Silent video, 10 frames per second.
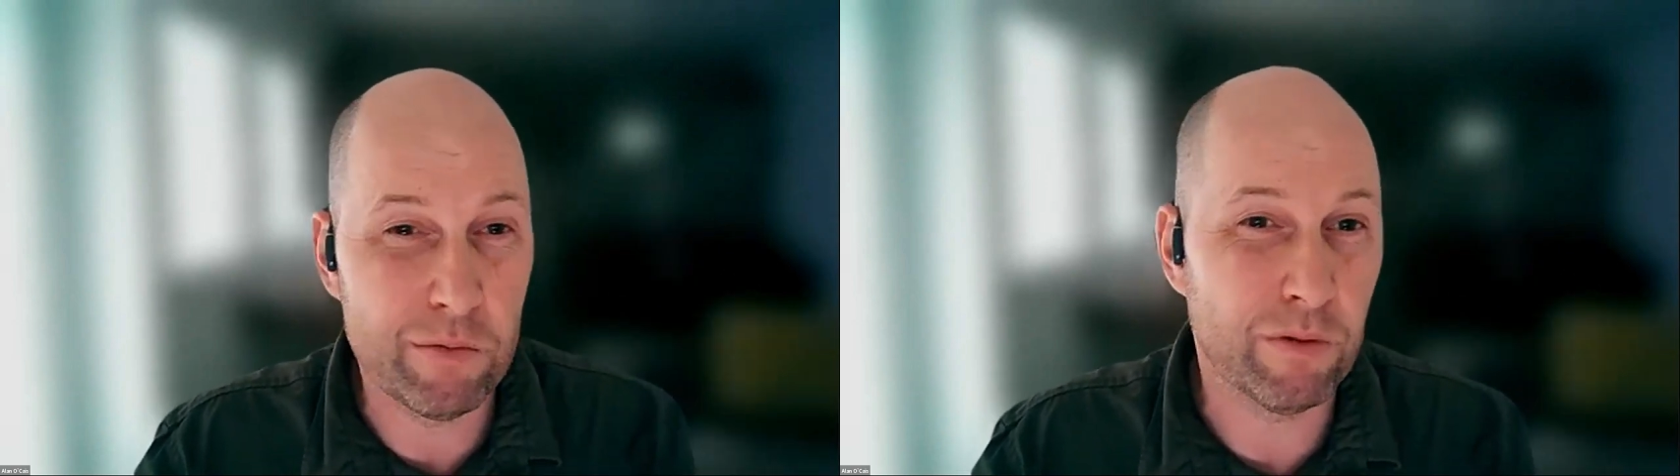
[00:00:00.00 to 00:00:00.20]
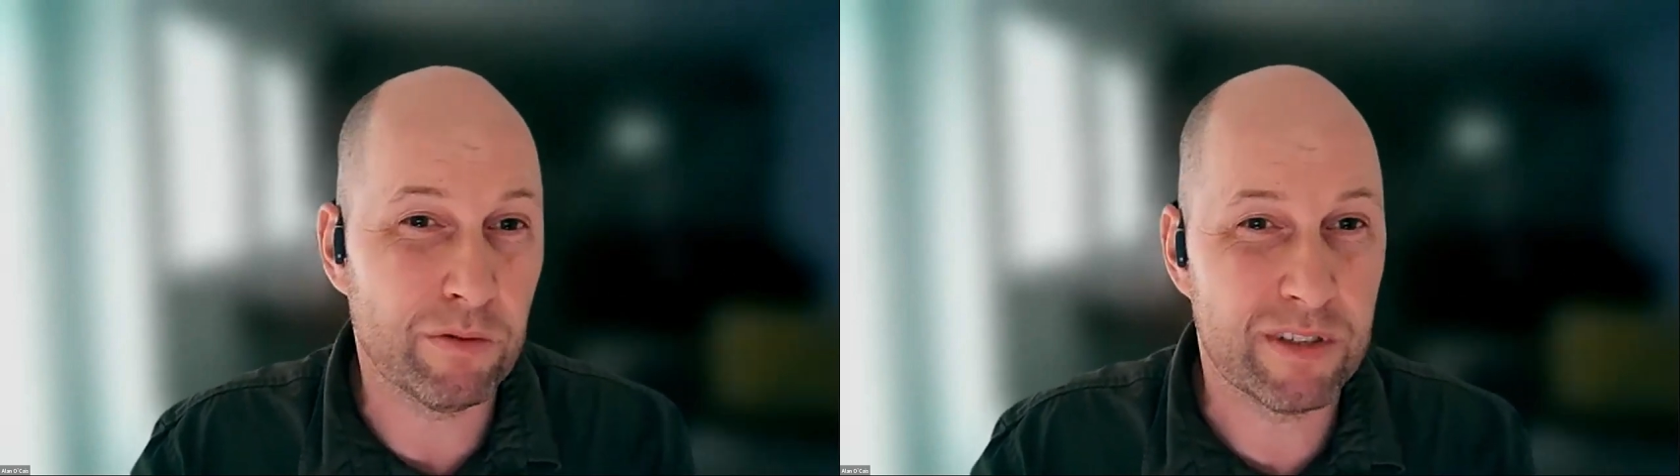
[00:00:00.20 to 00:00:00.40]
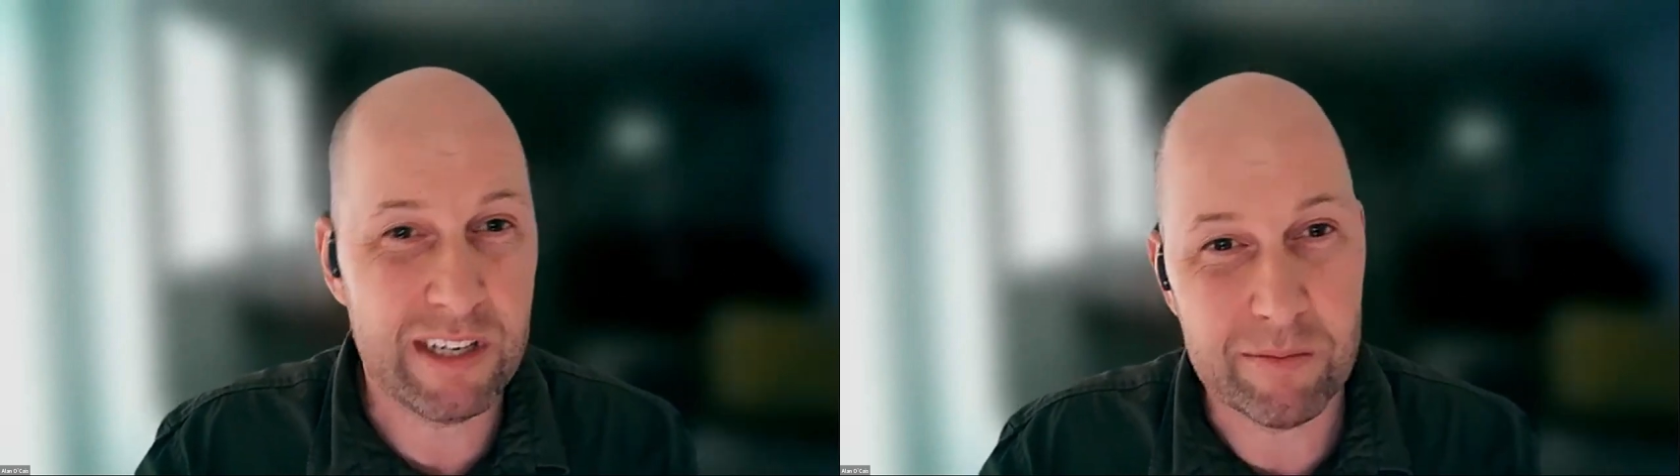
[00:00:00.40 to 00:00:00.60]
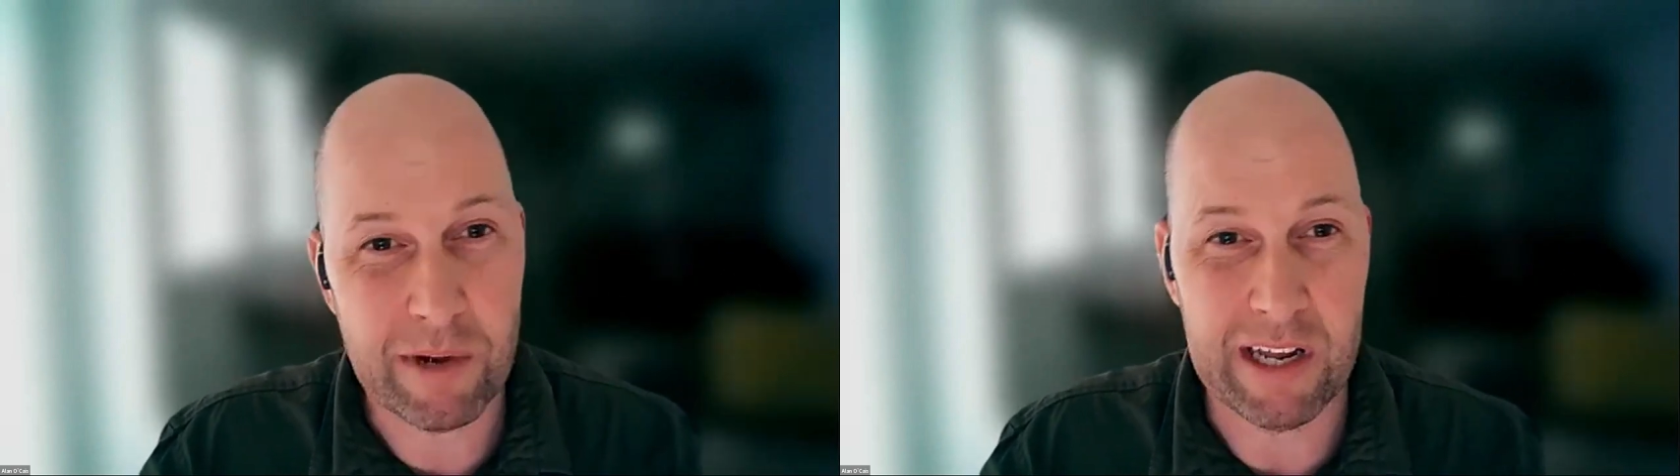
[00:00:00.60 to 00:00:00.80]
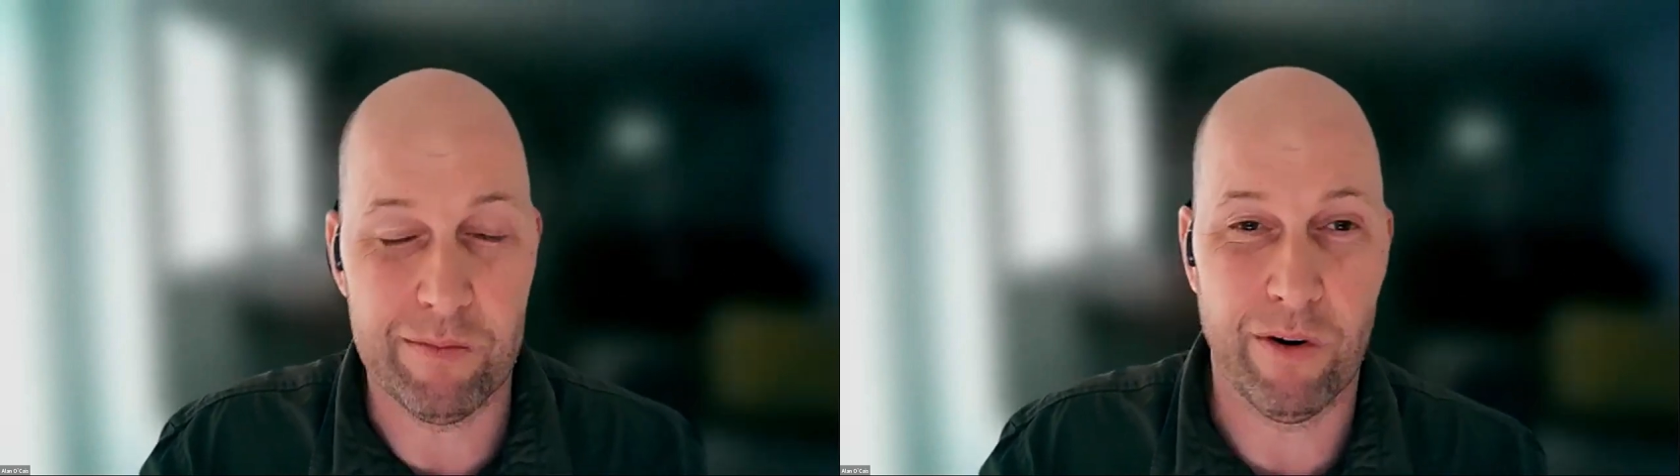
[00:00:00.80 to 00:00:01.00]
you won't see
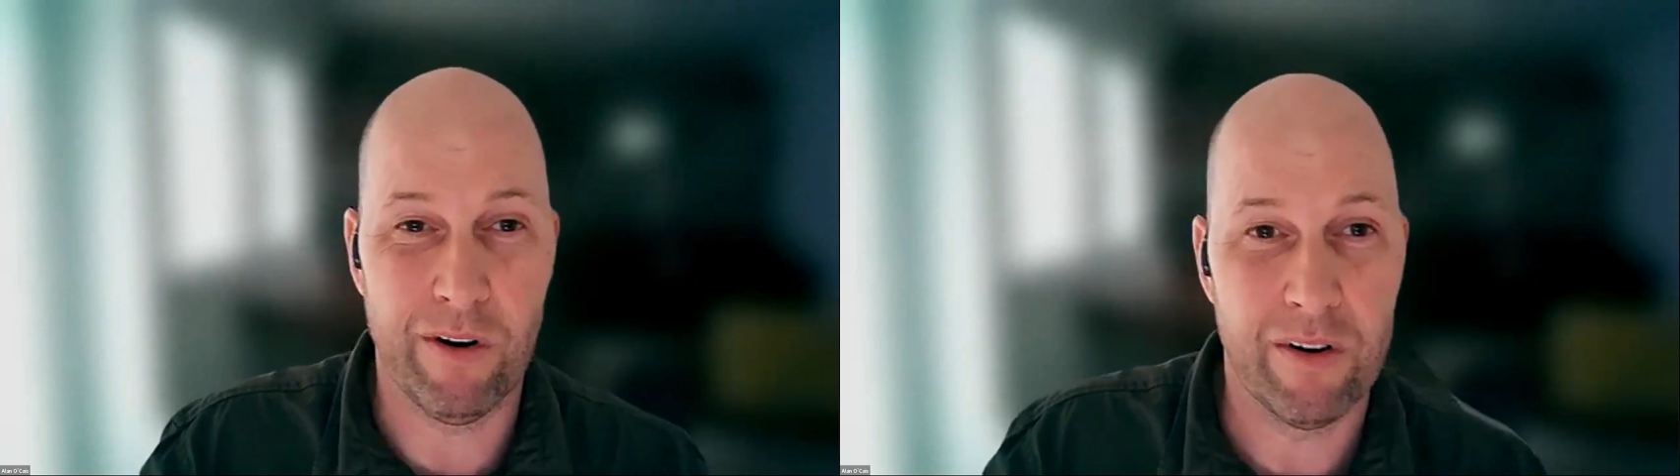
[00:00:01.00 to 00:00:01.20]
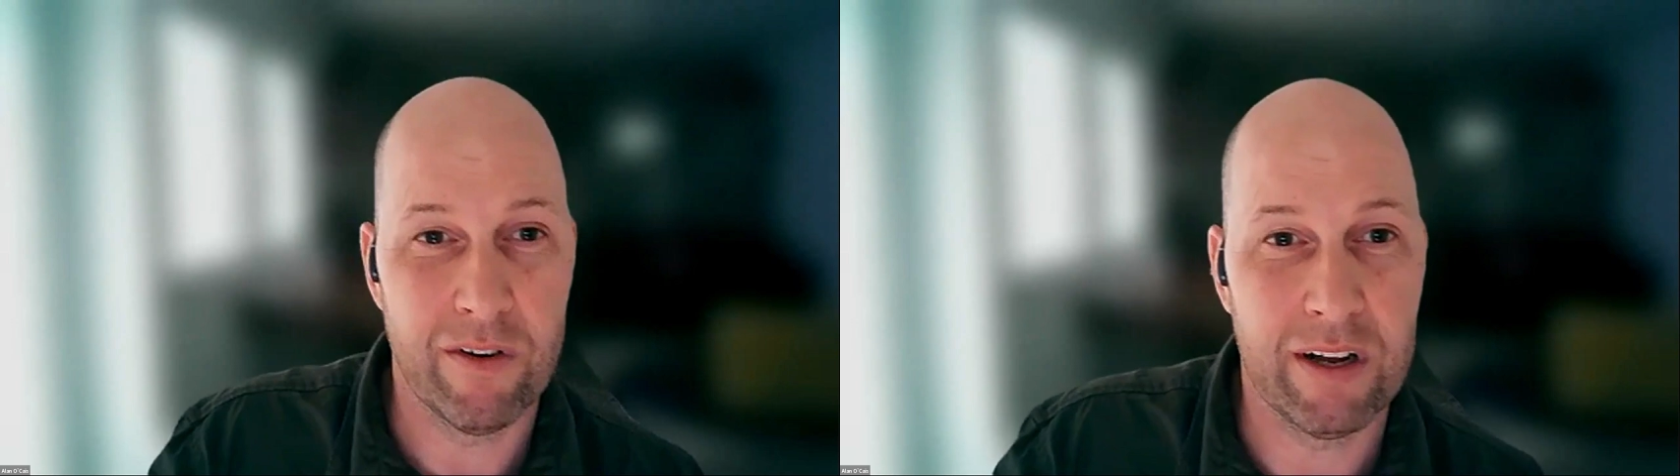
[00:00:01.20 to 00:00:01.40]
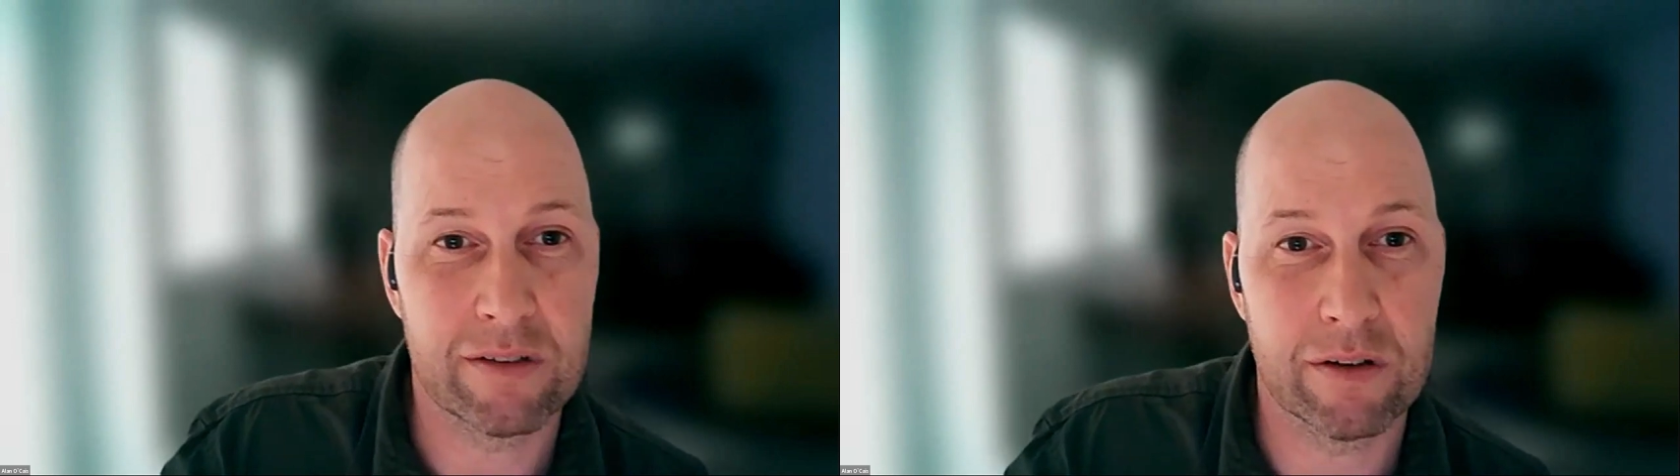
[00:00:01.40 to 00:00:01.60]
them anymore, right?